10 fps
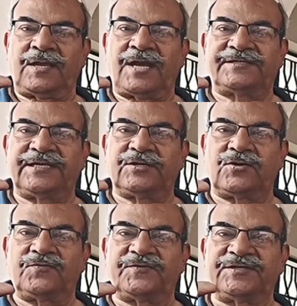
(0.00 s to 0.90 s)
At
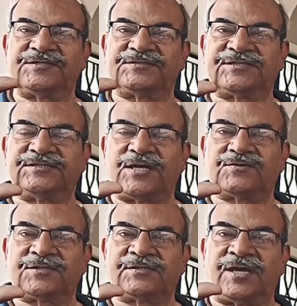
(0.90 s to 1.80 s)
takeoff, it is
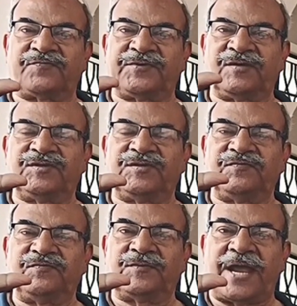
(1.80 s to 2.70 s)
3000 RPM,
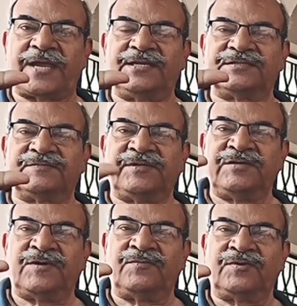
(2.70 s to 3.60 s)
the angle is
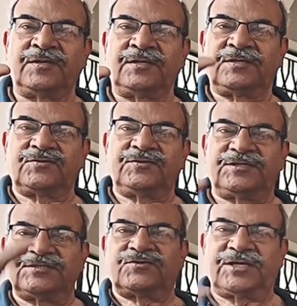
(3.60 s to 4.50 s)
minimum. So
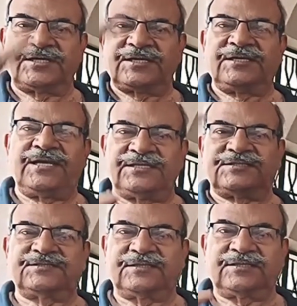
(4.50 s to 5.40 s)
it is rotating like
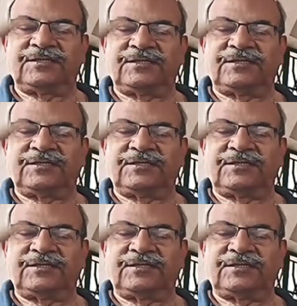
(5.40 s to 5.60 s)
this.